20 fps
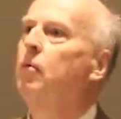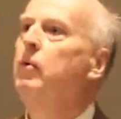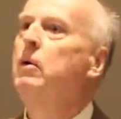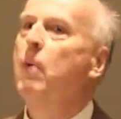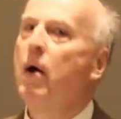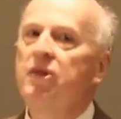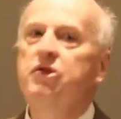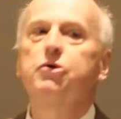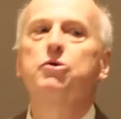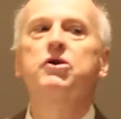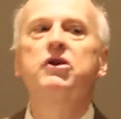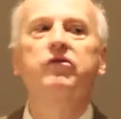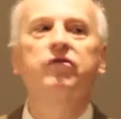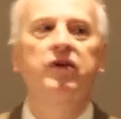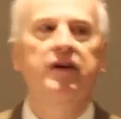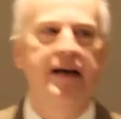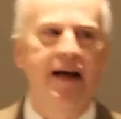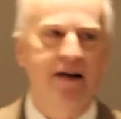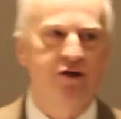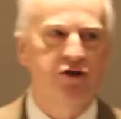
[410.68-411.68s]
We went through the
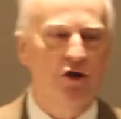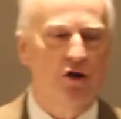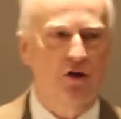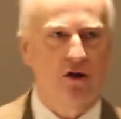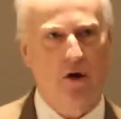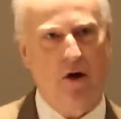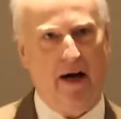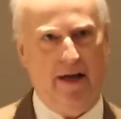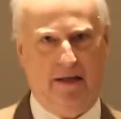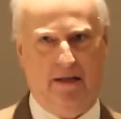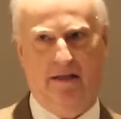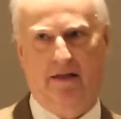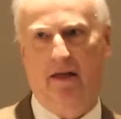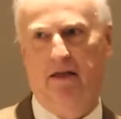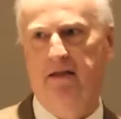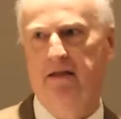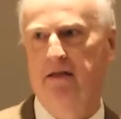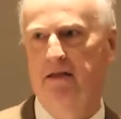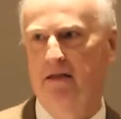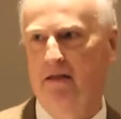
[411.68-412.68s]
financial
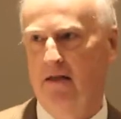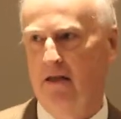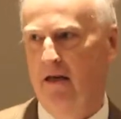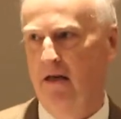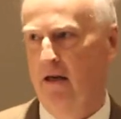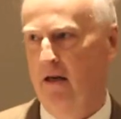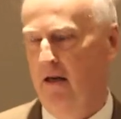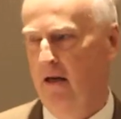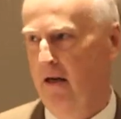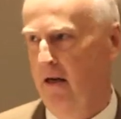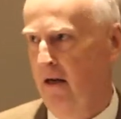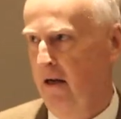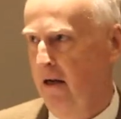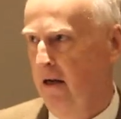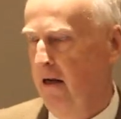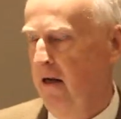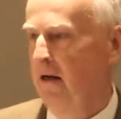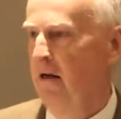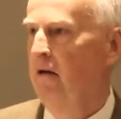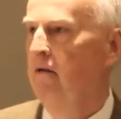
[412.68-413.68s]
crisis
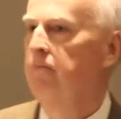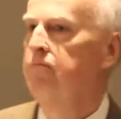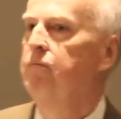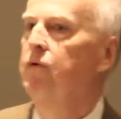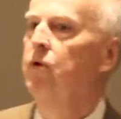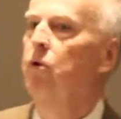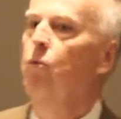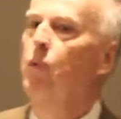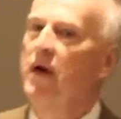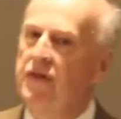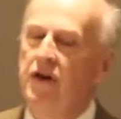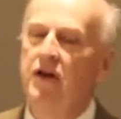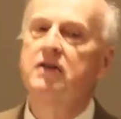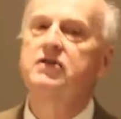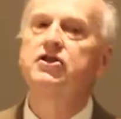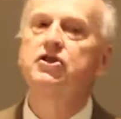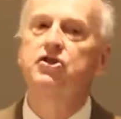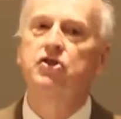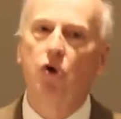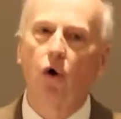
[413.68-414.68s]
with a
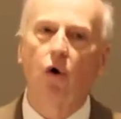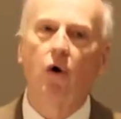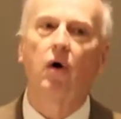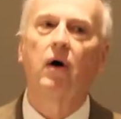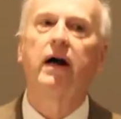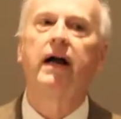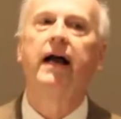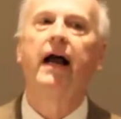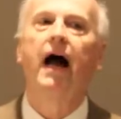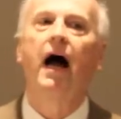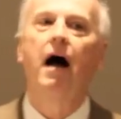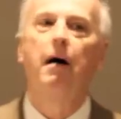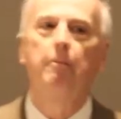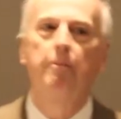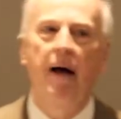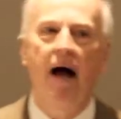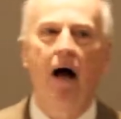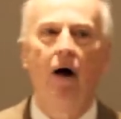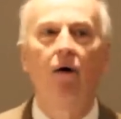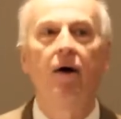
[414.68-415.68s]
story
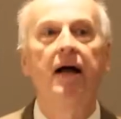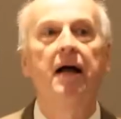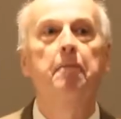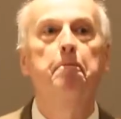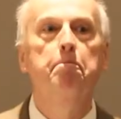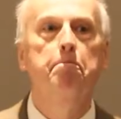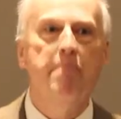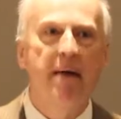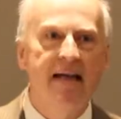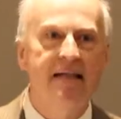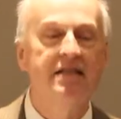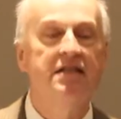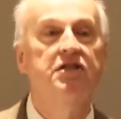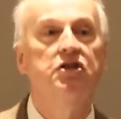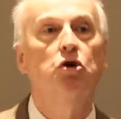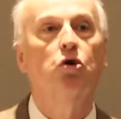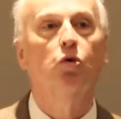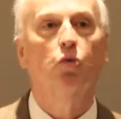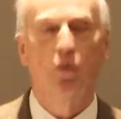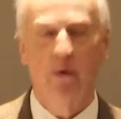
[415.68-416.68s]
about
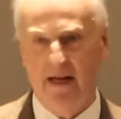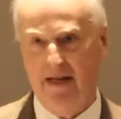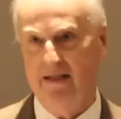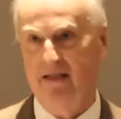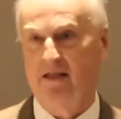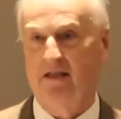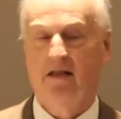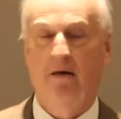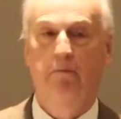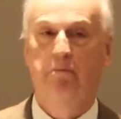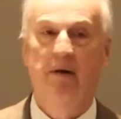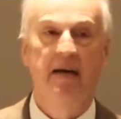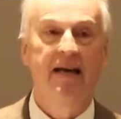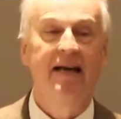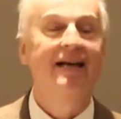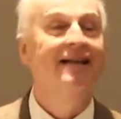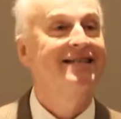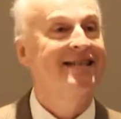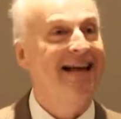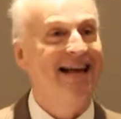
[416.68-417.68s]
immense risk
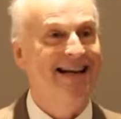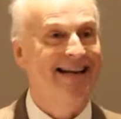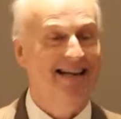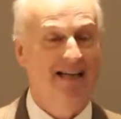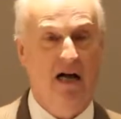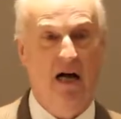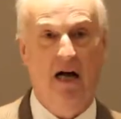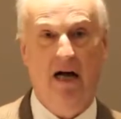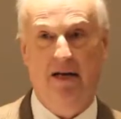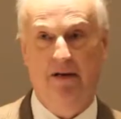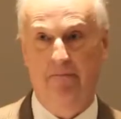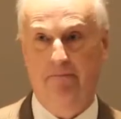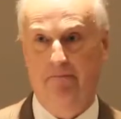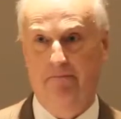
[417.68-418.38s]
being taken on